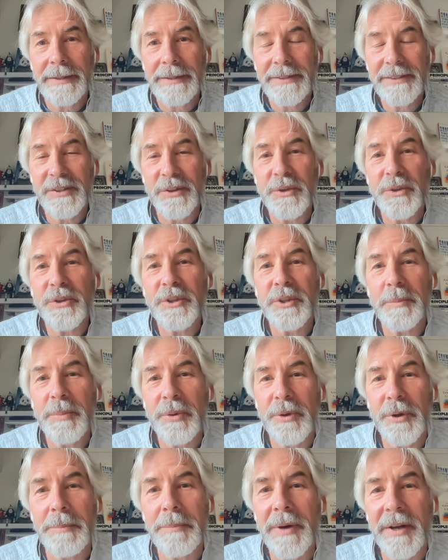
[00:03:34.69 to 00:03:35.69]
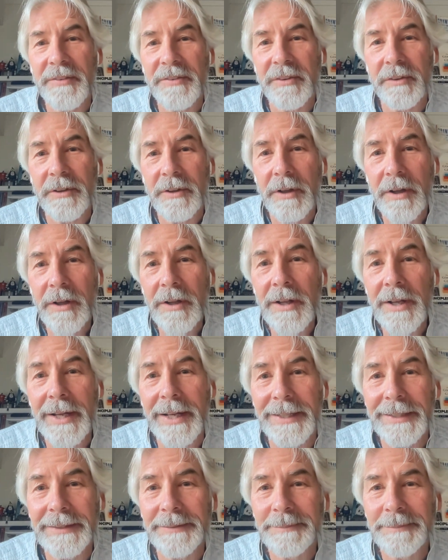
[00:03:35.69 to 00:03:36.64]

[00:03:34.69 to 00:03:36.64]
so you can put muscle on.